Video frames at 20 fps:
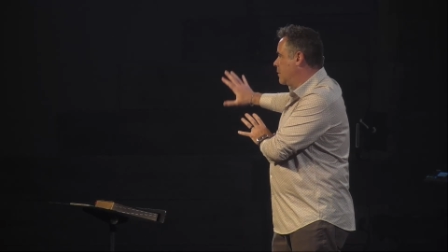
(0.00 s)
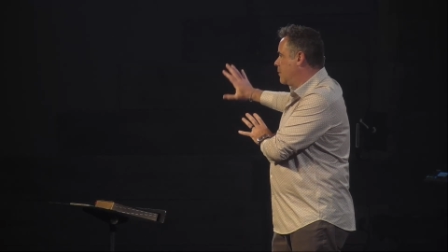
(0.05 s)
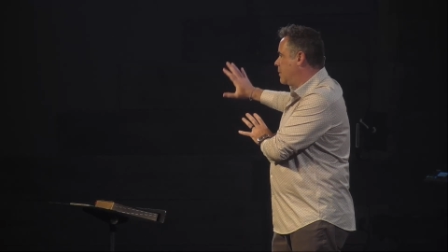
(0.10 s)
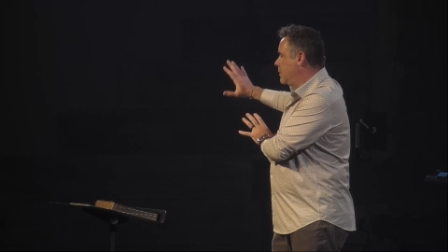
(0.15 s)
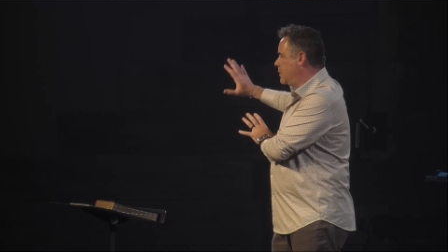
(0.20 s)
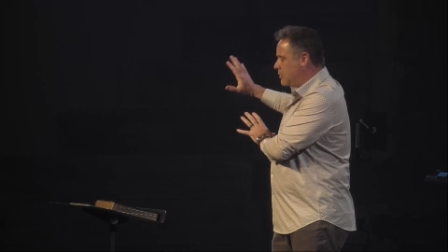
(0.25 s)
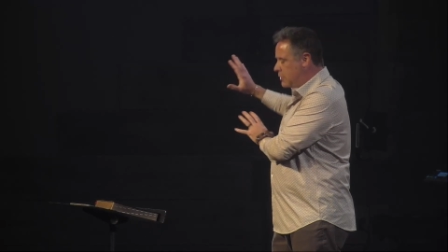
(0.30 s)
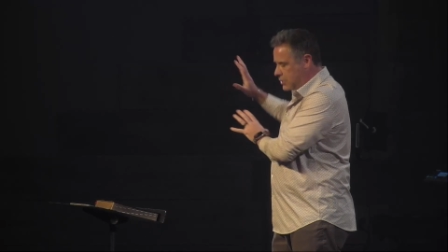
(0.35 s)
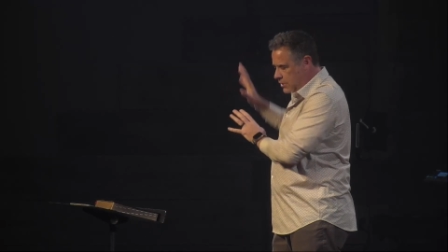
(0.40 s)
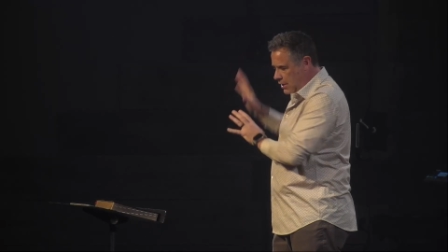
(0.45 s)

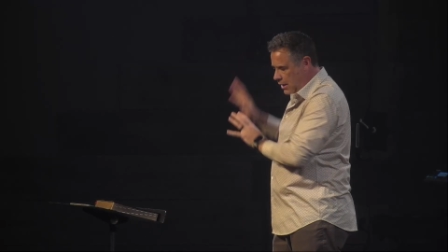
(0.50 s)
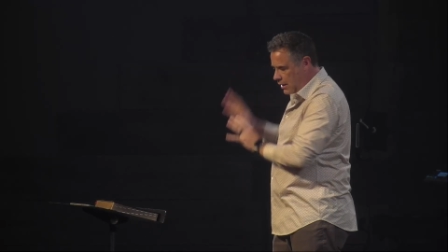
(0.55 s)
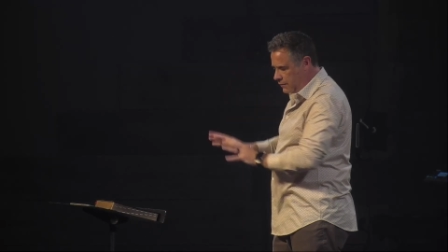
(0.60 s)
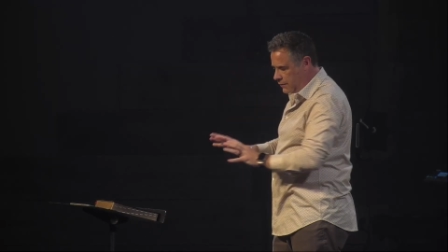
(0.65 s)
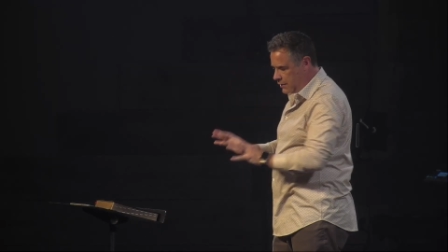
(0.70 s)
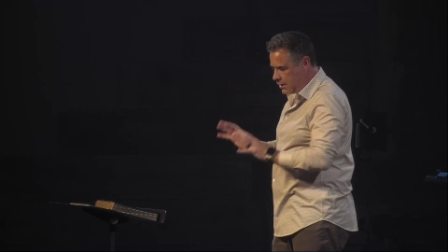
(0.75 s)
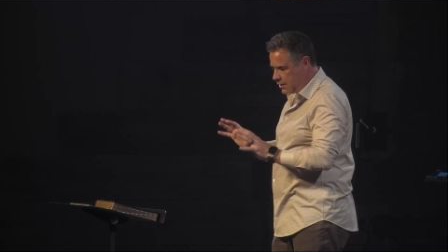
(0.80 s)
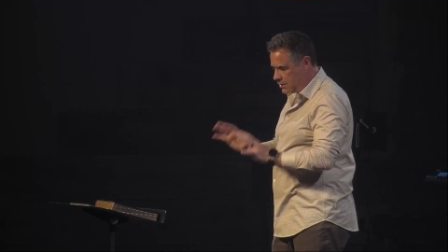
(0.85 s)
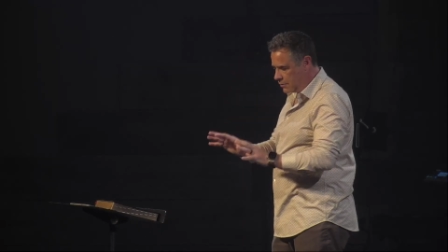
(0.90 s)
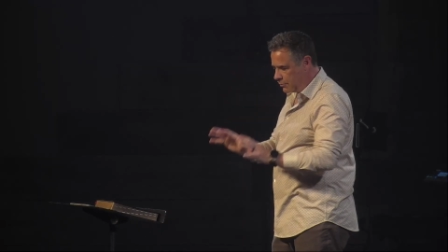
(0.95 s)
But your
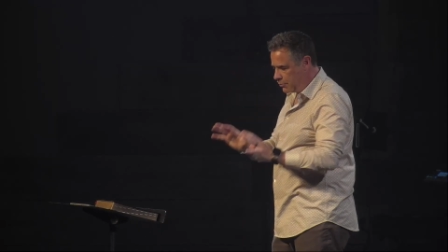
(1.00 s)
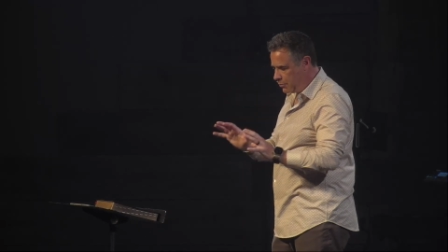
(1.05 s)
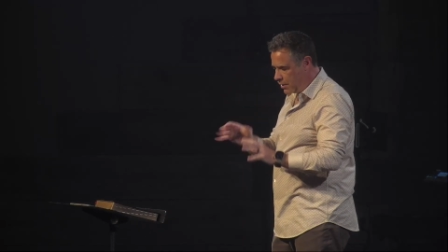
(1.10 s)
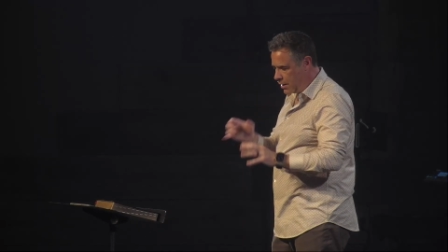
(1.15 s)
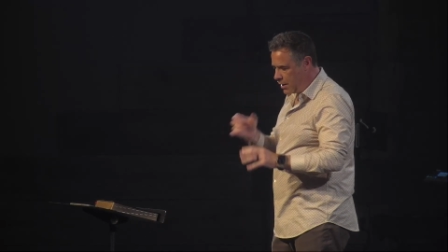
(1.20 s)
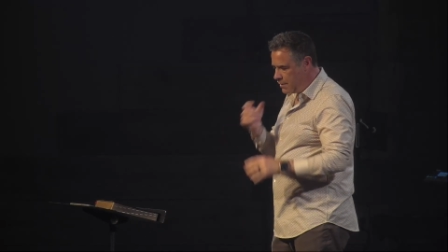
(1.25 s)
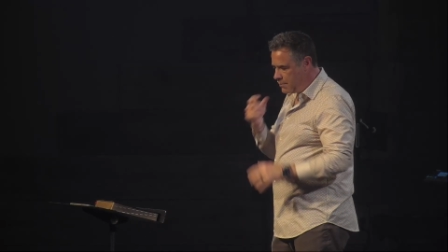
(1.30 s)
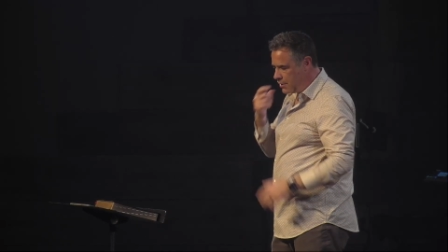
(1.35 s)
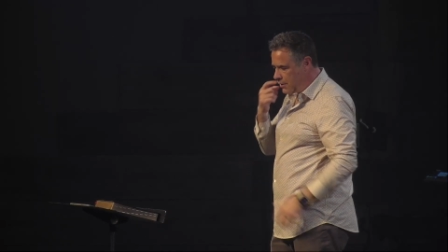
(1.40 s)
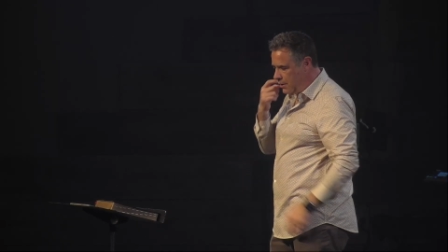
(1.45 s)
safety is a
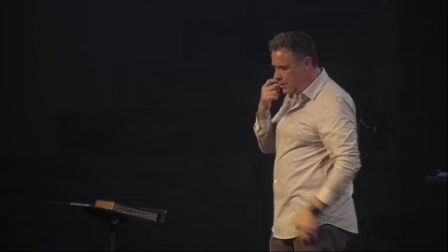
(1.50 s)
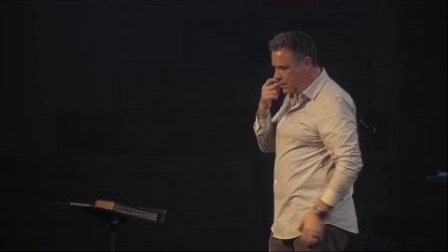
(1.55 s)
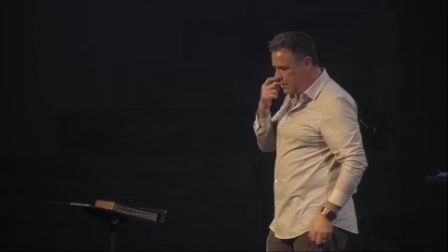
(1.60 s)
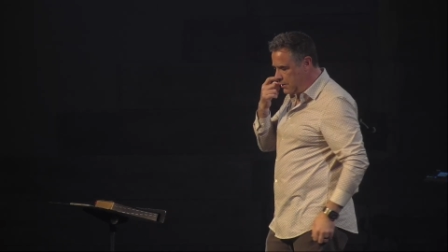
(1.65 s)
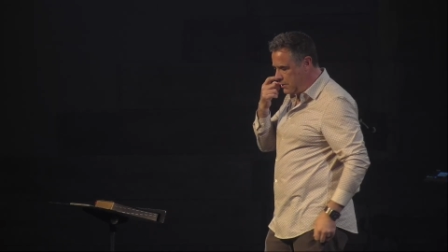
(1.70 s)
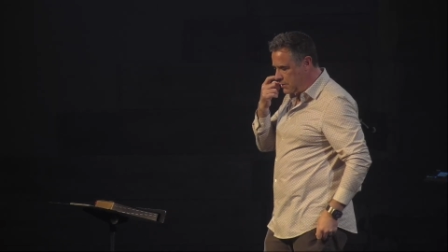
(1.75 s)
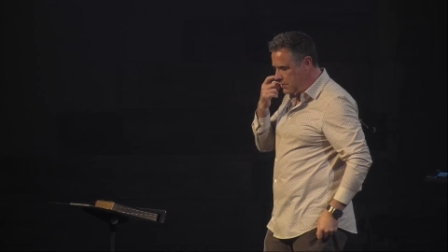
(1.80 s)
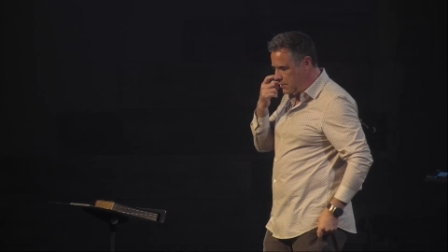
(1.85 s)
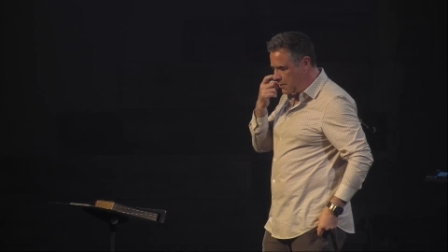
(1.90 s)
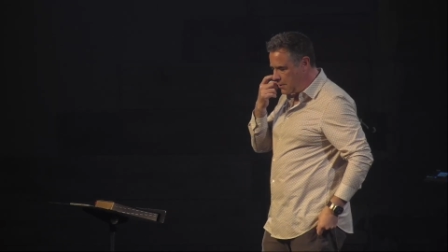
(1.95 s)
primary
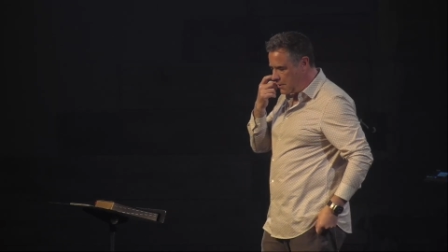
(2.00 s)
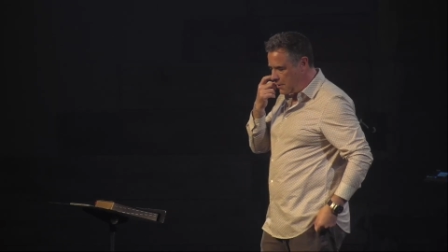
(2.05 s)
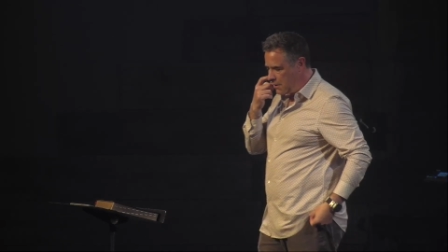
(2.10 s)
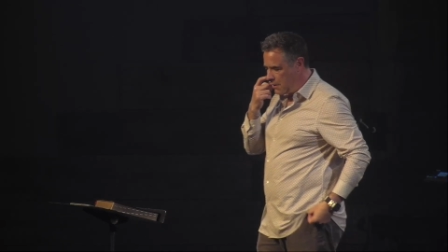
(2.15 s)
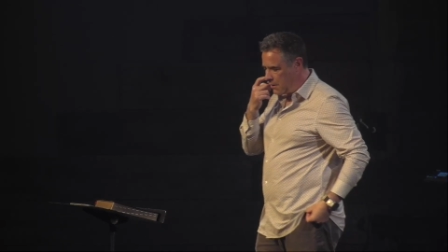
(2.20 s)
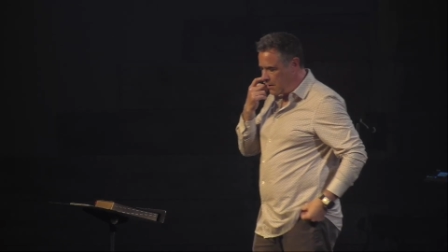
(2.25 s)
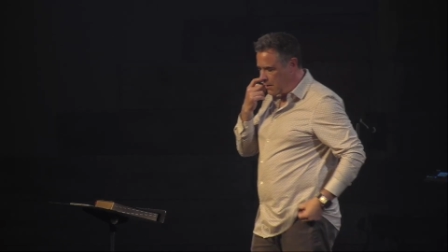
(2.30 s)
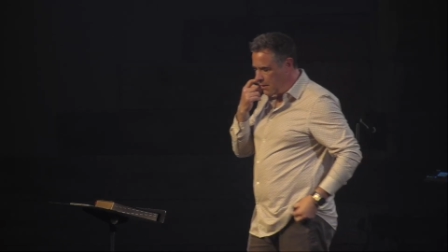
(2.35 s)
concern.